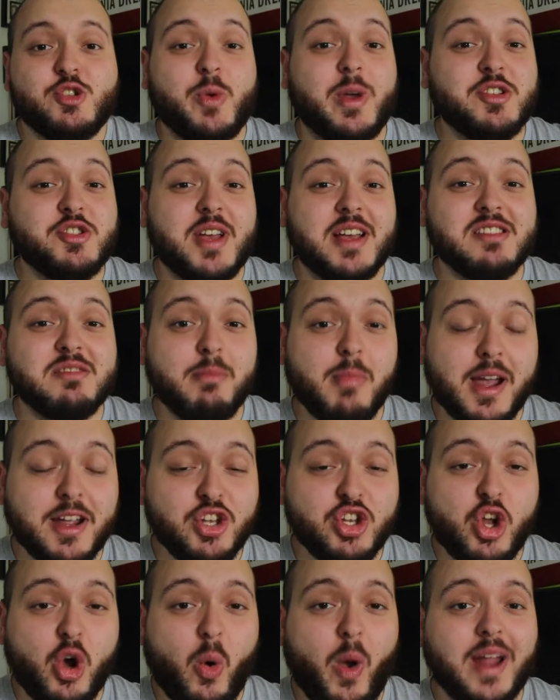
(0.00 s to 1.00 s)
So as you guys
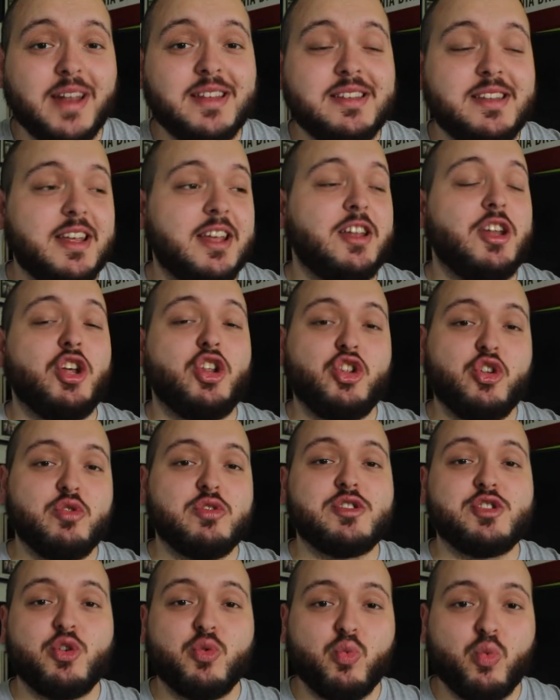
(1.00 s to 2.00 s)
might know, I did
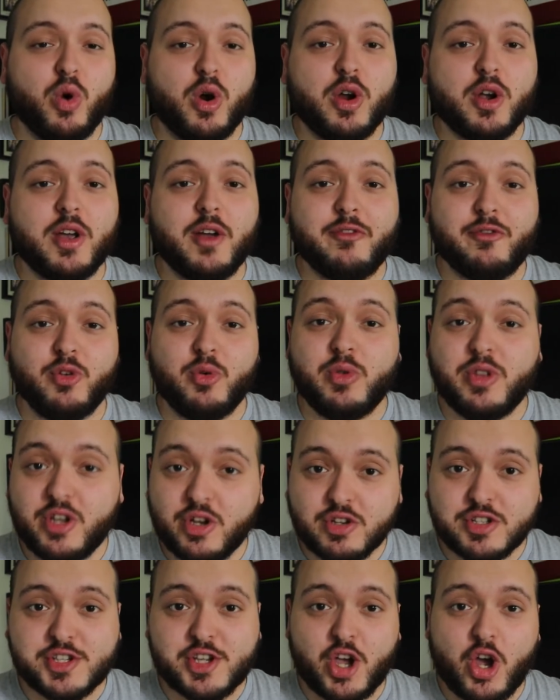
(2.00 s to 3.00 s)
used to work a few
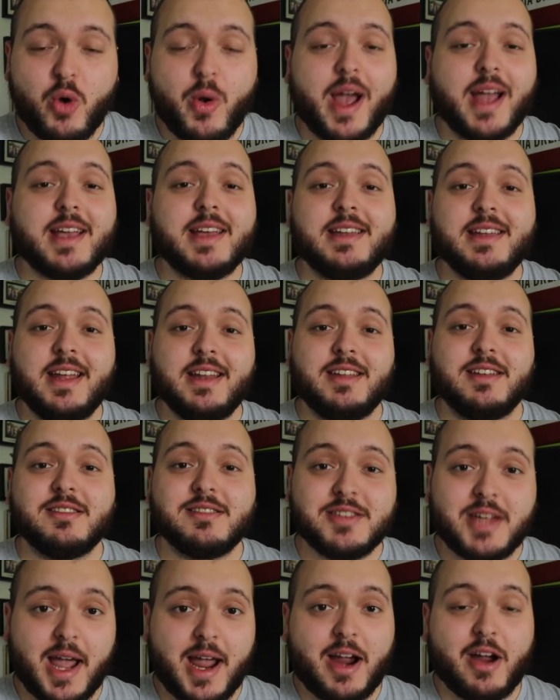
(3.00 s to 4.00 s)
years ago at
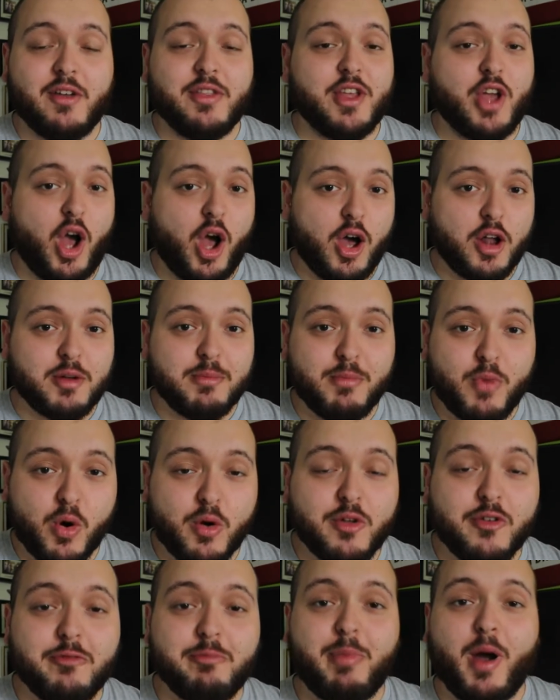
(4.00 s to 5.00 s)
Canadian Tire in the
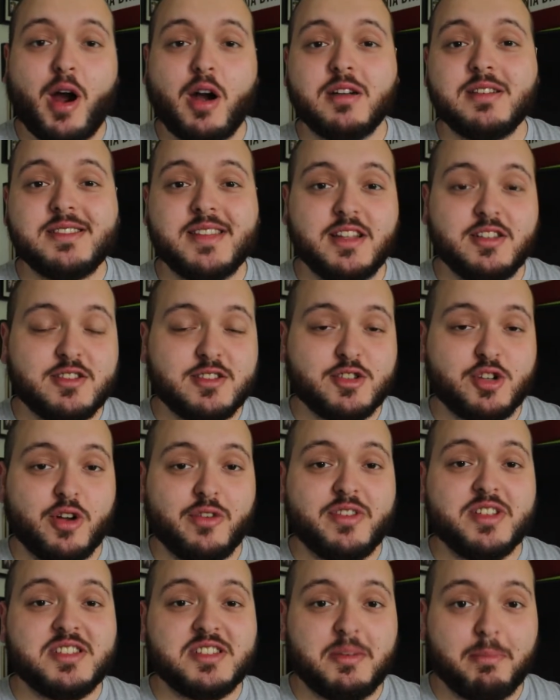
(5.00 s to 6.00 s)
automotive parts and
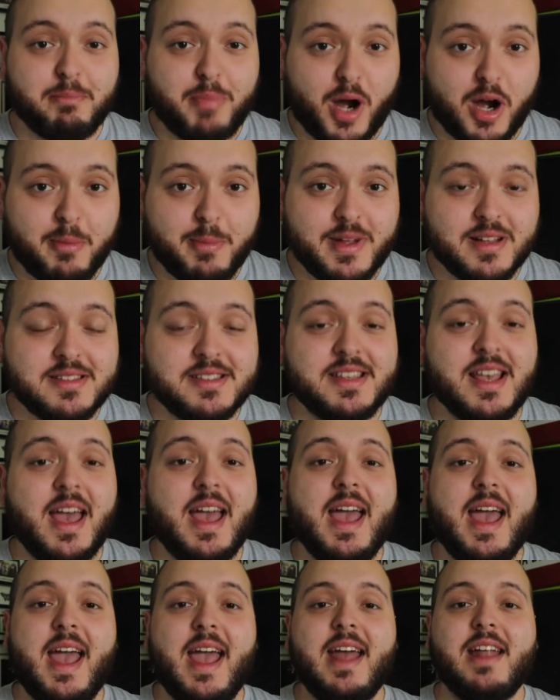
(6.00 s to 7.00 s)
service departments,
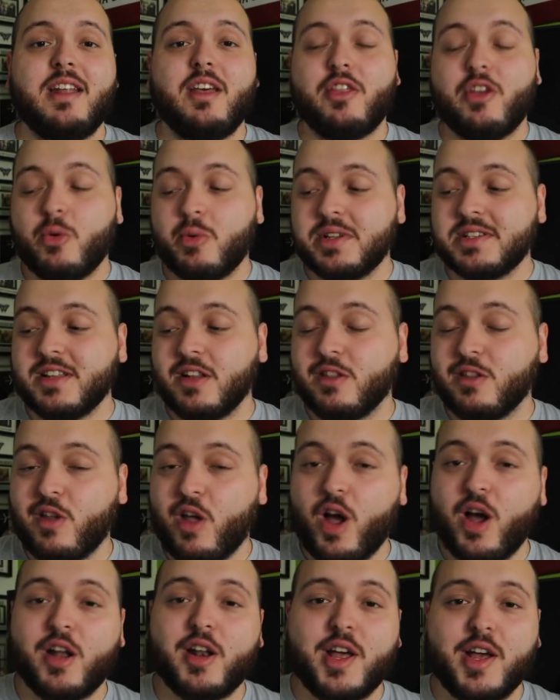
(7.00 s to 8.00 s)
and there was a
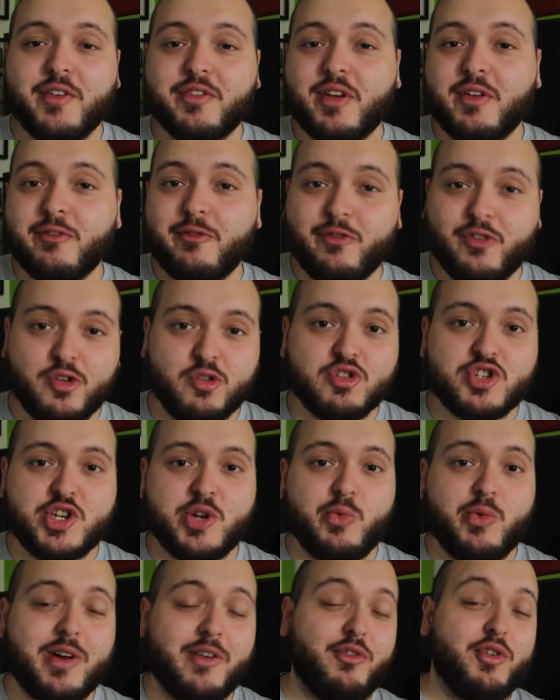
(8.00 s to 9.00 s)
lot of
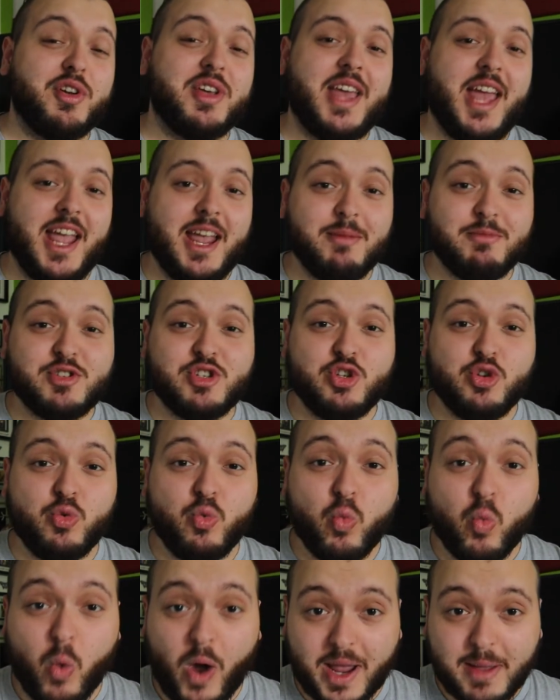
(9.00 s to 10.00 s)
confusion whenever it came to
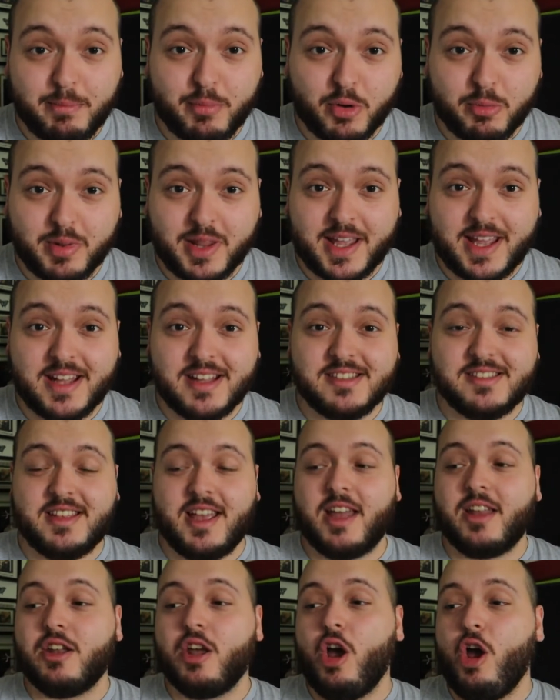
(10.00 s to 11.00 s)
wiper blades
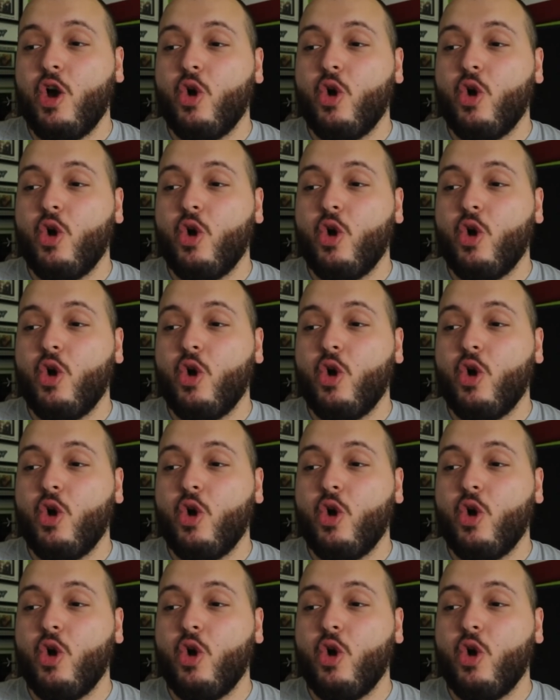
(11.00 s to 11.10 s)
and